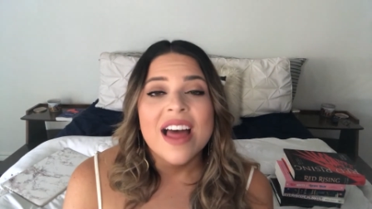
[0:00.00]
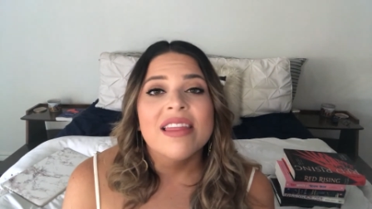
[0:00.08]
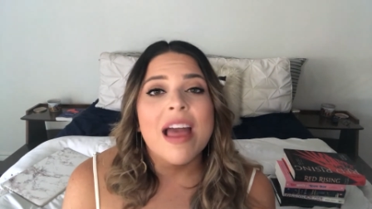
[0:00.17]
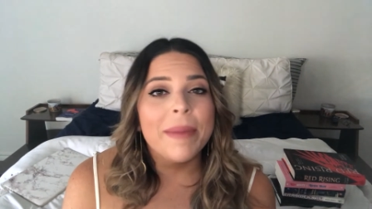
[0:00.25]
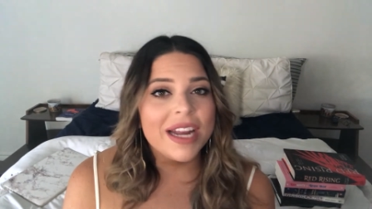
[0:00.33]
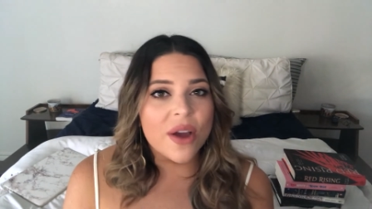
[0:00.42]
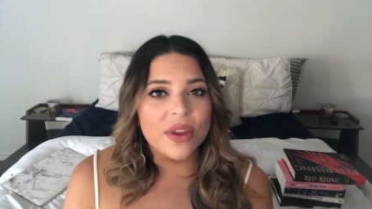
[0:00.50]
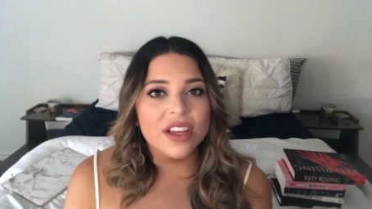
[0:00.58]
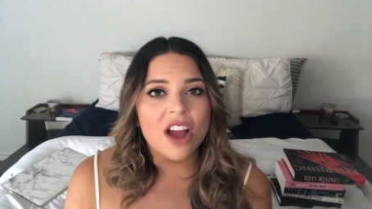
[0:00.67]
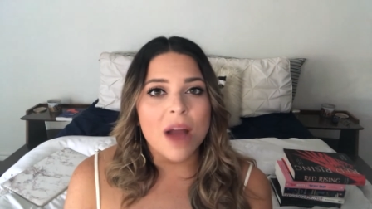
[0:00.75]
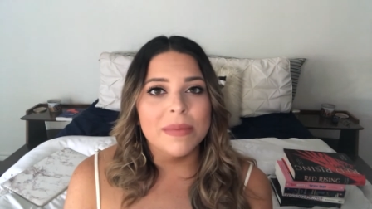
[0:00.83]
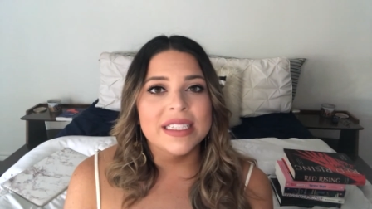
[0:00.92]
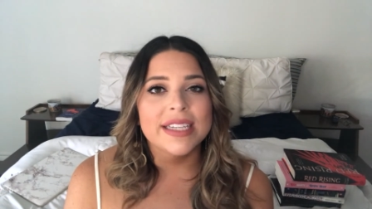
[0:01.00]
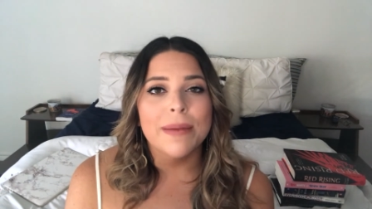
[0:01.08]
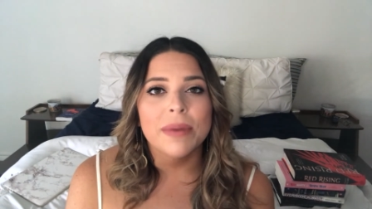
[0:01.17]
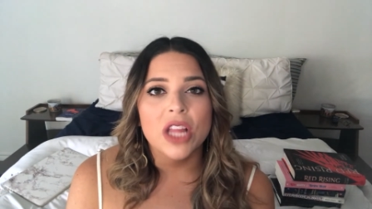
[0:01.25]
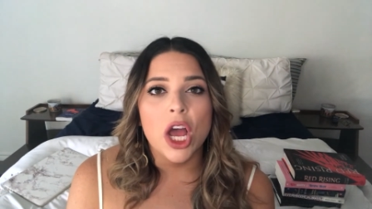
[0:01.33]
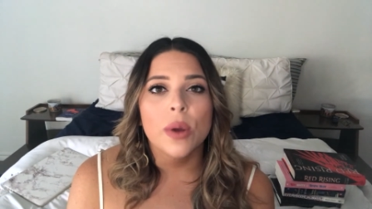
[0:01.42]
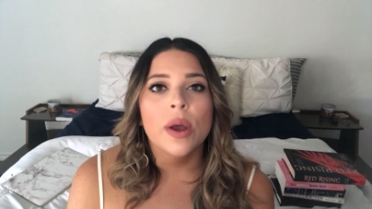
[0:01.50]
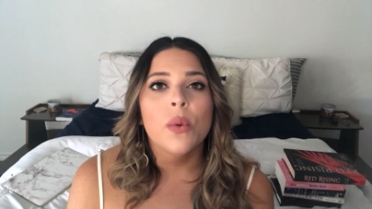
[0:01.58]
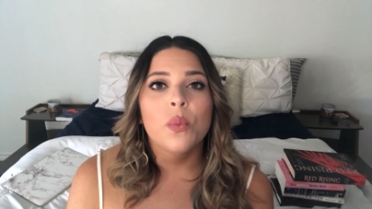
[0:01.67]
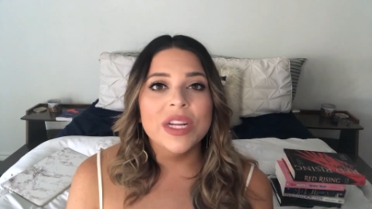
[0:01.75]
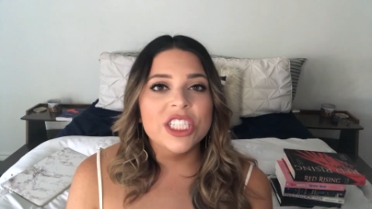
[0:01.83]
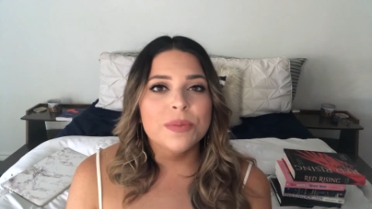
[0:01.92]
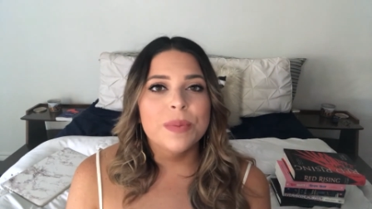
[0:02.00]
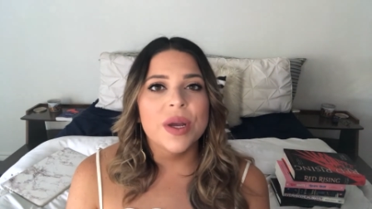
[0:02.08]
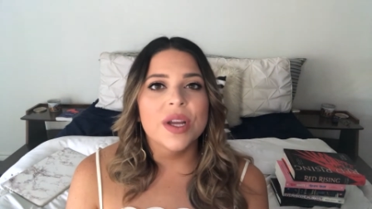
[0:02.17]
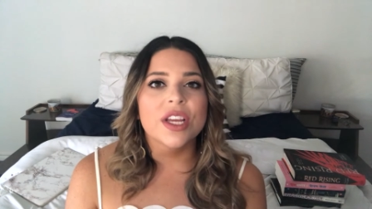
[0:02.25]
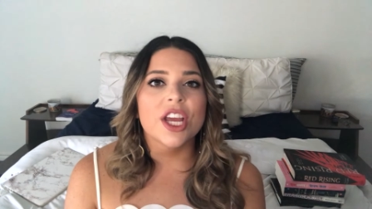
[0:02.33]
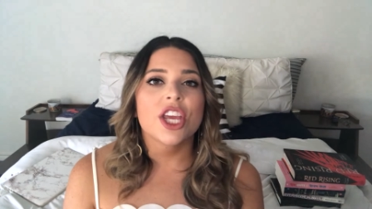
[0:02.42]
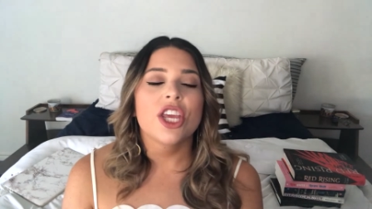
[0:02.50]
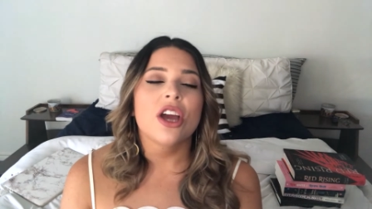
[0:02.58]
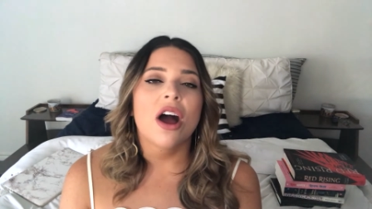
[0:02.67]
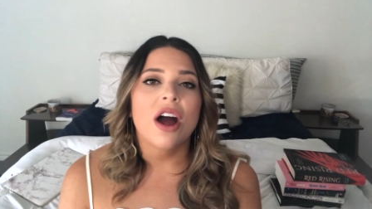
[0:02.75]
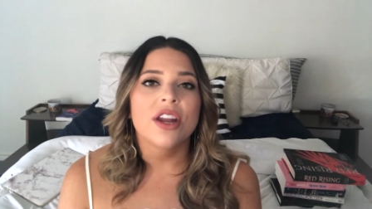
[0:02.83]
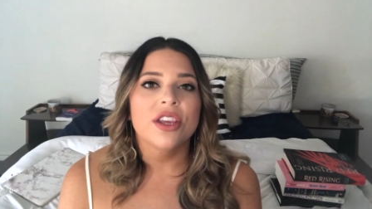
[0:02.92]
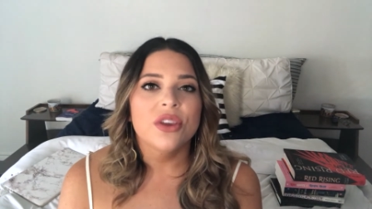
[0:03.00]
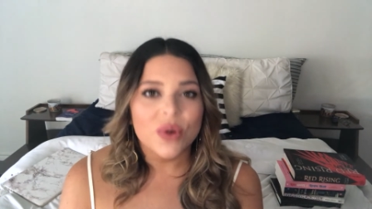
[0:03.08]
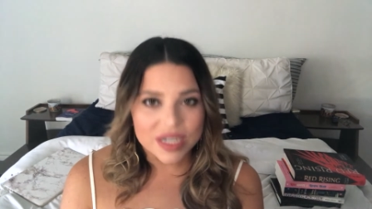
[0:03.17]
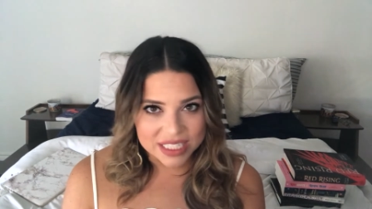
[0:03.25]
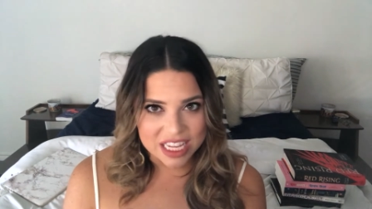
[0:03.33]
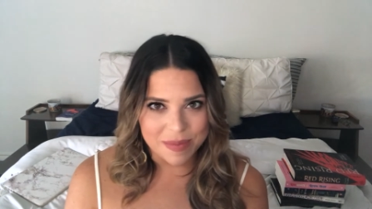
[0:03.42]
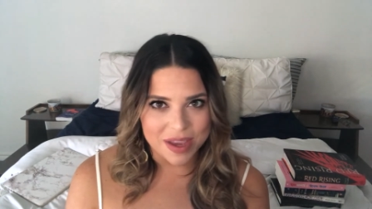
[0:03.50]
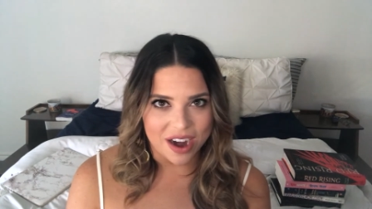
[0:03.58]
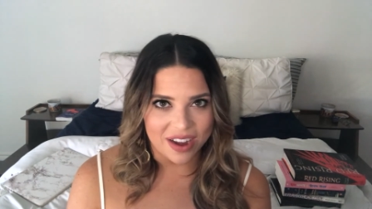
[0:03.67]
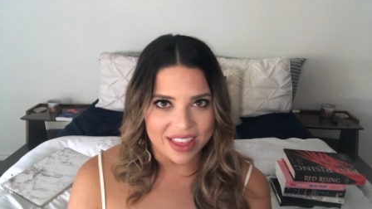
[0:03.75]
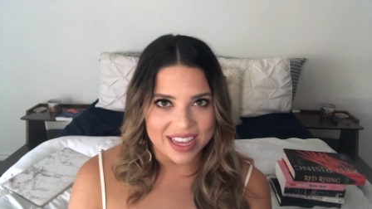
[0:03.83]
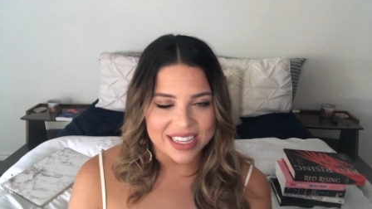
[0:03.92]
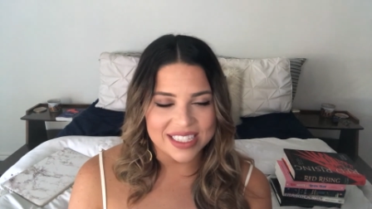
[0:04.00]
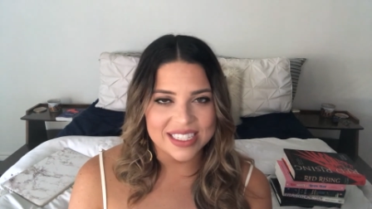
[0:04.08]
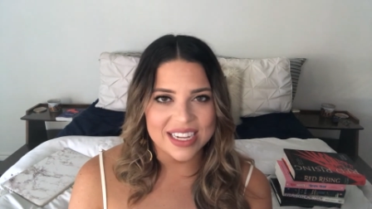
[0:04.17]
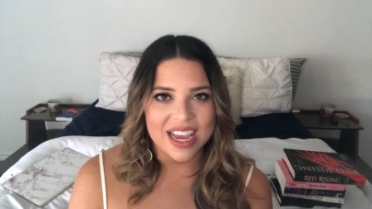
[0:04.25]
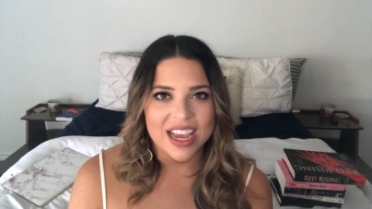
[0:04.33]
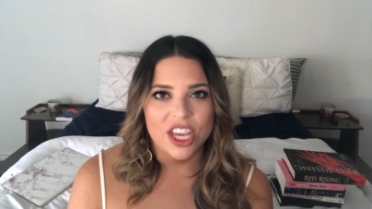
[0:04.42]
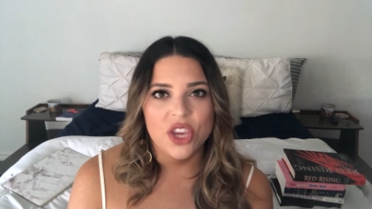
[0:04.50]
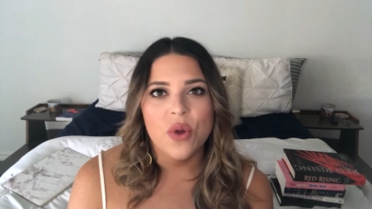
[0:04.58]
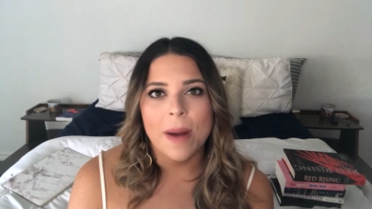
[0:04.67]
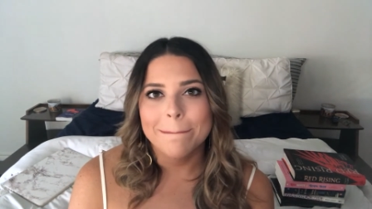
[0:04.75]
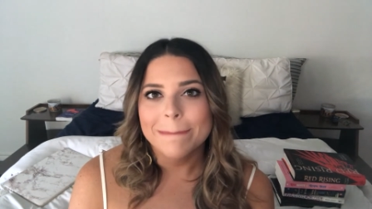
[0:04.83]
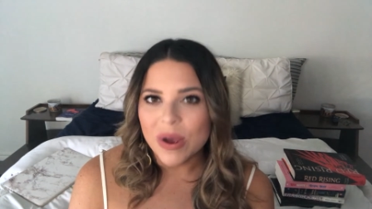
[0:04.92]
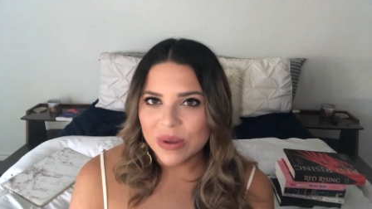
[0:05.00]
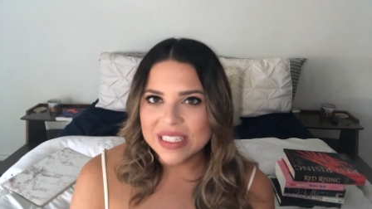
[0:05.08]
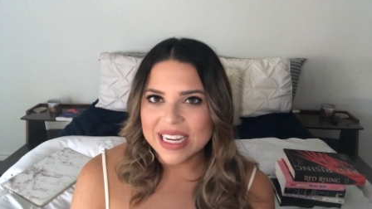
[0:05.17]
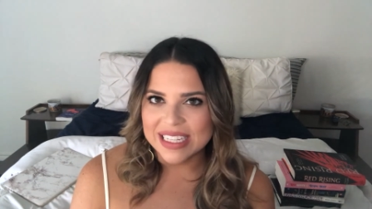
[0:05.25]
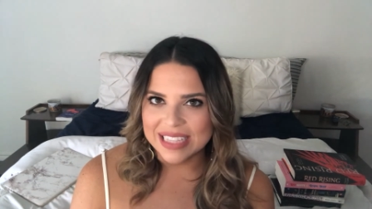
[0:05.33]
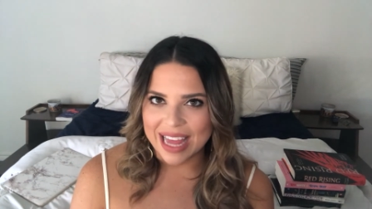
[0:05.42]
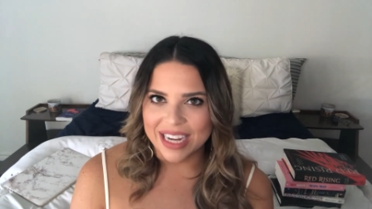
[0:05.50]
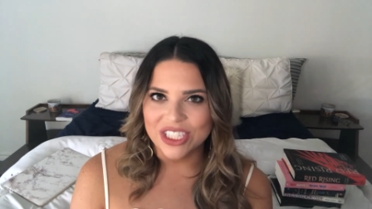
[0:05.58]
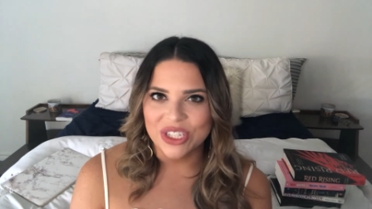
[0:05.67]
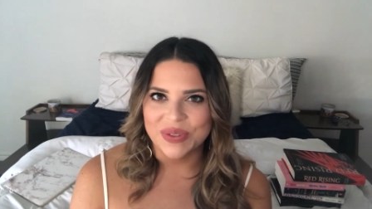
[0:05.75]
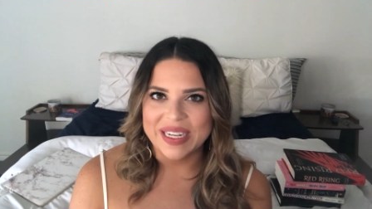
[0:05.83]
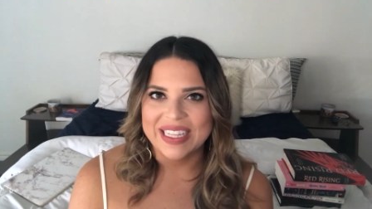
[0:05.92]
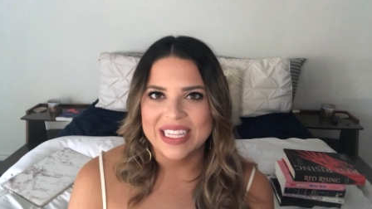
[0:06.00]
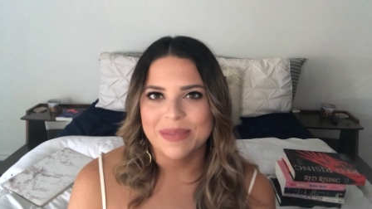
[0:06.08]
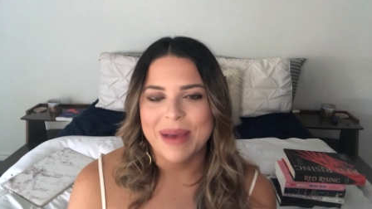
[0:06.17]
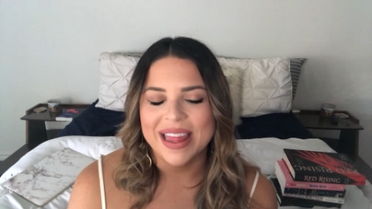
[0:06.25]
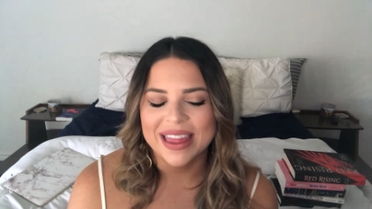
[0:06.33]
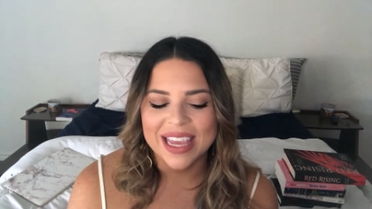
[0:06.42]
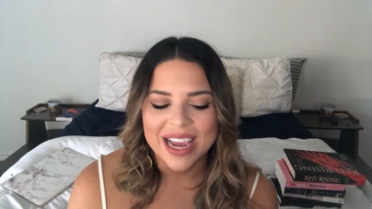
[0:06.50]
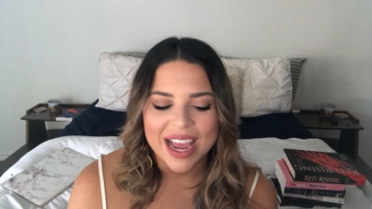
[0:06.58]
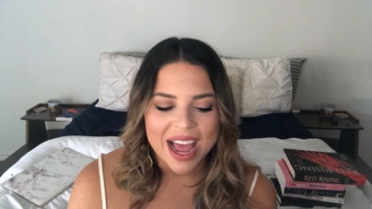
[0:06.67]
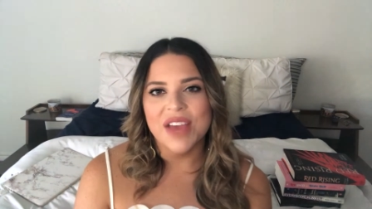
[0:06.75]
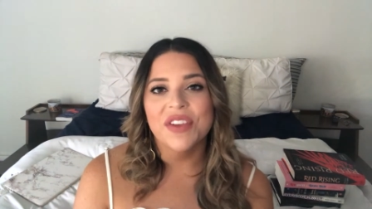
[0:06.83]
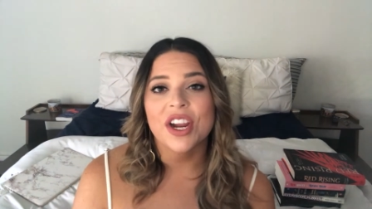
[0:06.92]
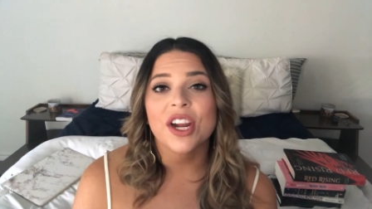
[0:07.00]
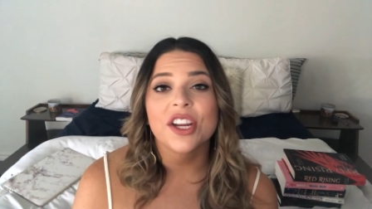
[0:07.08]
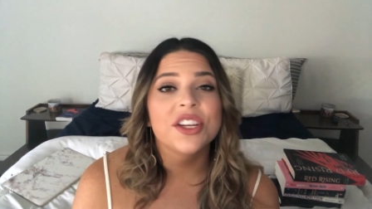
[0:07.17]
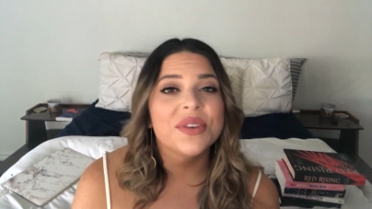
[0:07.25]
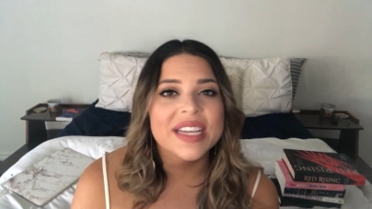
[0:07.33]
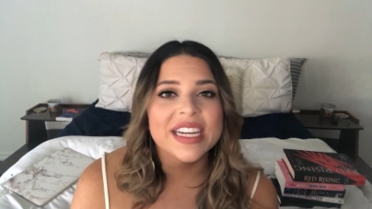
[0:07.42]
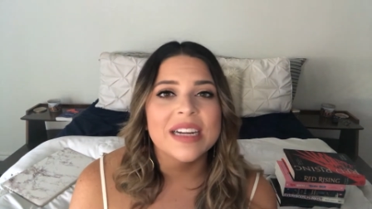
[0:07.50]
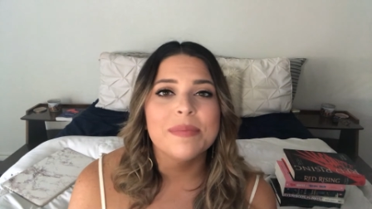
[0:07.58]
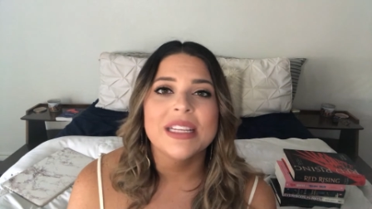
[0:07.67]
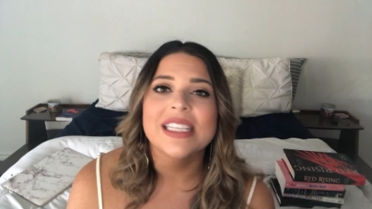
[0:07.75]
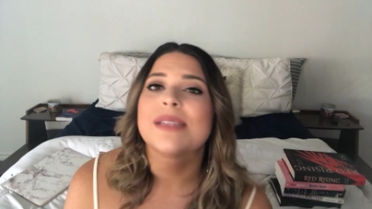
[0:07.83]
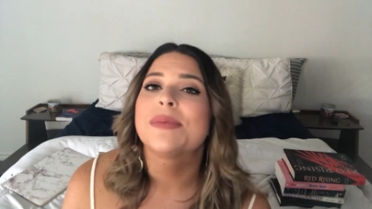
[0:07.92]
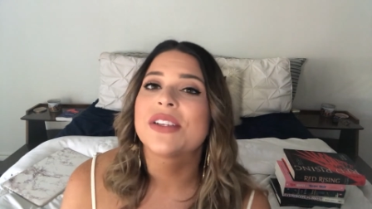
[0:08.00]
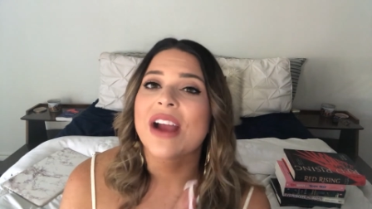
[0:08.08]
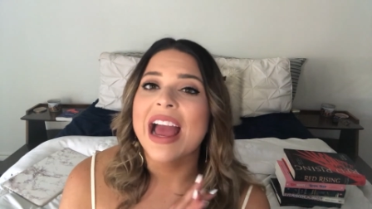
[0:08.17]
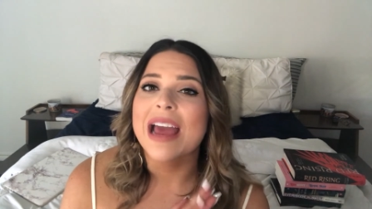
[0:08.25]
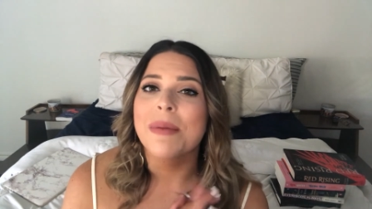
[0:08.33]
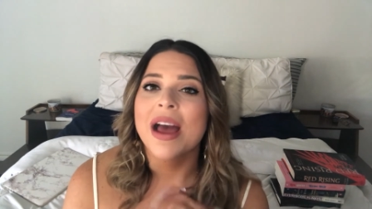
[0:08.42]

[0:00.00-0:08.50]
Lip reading: Let me know in the comments down below which book on your TBR list you are most excited to read this month. If you're new here, please subscribe.